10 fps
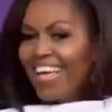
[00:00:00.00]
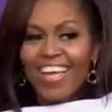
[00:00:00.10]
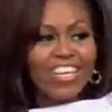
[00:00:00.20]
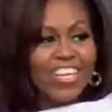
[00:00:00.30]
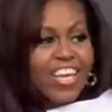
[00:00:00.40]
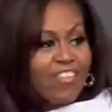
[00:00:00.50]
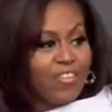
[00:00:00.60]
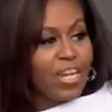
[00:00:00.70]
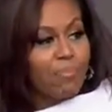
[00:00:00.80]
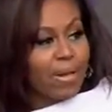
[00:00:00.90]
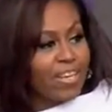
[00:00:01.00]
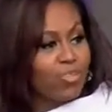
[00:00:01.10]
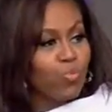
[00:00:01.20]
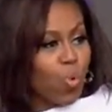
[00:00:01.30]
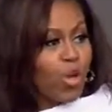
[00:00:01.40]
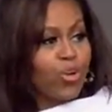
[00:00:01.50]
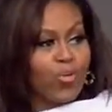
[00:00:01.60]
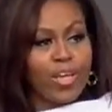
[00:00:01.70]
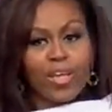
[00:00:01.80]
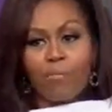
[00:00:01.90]
If anybody is
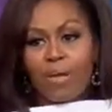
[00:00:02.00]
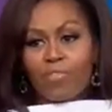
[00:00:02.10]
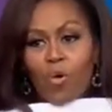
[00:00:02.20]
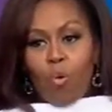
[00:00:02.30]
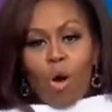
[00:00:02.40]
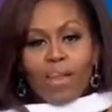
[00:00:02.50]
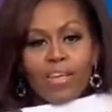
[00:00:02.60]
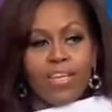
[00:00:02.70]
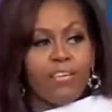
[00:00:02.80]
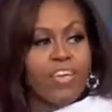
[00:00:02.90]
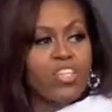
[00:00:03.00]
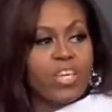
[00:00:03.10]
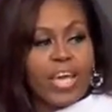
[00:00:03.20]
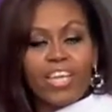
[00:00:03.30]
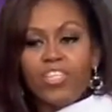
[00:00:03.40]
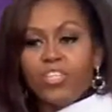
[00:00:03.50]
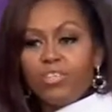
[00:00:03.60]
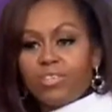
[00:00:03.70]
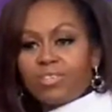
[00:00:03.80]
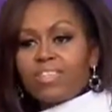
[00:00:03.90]
wondering about the quality of
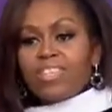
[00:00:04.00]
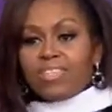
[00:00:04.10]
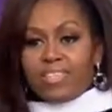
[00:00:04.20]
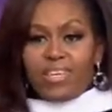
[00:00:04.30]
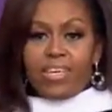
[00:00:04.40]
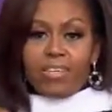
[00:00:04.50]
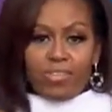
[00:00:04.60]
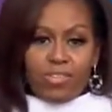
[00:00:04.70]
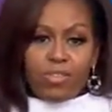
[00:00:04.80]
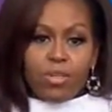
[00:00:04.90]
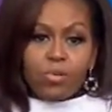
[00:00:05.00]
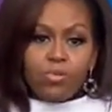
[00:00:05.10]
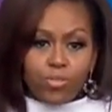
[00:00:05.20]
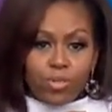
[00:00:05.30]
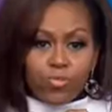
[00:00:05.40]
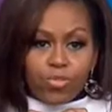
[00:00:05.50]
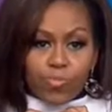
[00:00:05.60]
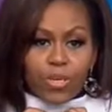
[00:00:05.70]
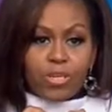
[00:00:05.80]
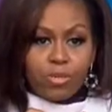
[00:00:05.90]
education, just listening to those two
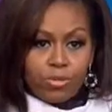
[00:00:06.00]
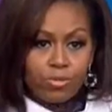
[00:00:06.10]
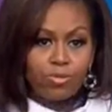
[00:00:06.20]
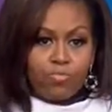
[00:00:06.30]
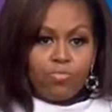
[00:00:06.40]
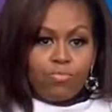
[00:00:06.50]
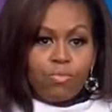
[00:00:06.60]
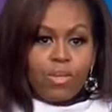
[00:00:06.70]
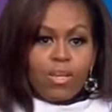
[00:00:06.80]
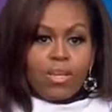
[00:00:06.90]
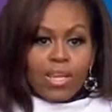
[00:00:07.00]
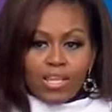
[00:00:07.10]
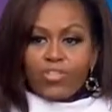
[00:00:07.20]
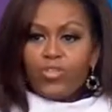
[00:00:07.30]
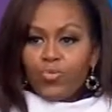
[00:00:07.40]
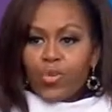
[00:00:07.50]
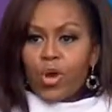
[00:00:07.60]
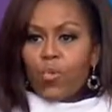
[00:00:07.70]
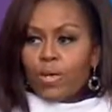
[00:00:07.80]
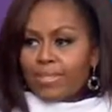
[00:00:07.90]
speakers lets you
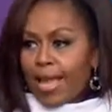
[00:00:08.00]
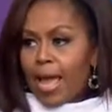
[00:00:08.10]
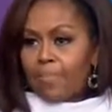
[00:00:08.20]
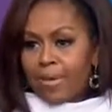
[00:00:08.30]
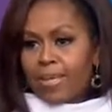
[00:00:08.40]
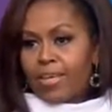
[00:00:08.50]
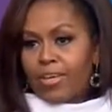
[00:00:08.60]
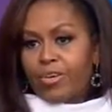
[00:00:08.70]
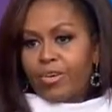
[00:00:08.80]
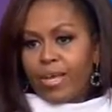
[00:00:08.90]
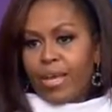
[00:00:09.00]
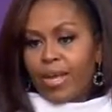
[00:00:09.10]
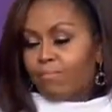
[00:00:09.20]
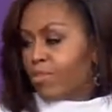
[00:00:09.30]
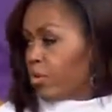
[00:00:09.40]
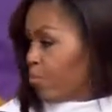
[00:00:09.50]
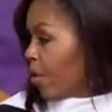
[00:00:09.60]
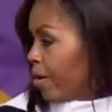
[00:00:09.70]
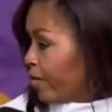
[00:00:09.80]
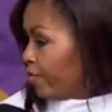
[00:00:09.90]
know what's happening here. And I'm so
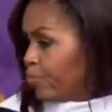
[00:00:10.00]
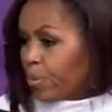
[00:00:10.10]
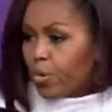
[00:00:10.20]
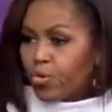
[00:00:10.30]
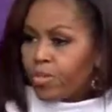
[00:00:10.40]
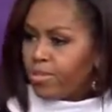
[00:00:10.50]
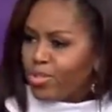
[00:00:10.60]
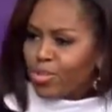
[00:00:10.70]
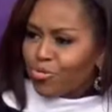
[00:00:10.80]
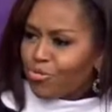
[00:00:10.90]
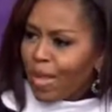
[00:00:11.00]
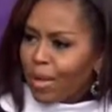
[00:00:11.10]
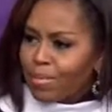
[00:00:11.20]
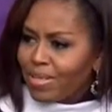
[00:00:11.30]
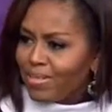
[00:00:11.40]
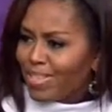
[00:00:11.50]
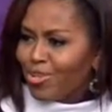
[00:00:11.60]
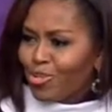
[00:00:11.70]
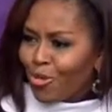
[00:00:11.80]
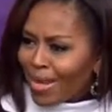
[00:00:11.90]
proud of you both and to your families.
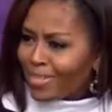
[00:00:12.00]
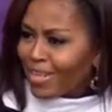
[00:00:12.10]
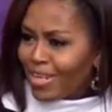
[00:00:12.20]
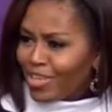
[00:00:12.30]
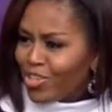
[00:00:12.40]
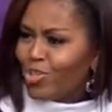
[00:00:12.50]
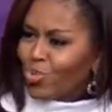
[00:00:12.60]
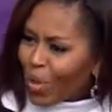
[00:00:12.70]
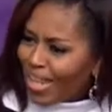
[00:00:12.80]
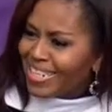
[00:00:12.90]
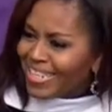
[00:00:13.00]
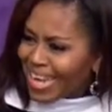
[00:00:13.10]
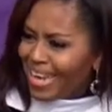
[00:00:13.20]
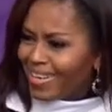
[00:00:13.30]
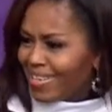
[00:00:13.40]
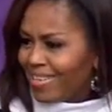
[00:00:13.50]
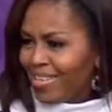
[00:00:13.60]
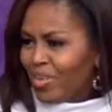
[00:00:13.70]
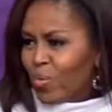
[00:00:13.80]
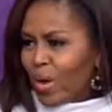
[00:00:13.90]
Congratulations. Well done.
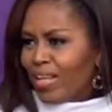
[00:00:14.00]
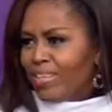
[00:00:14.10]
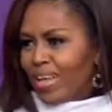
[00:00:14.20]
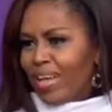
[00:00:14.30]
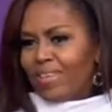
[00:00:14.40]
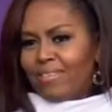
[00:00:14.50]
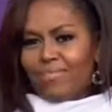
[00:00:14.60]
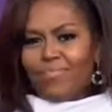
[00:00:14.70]
Well done.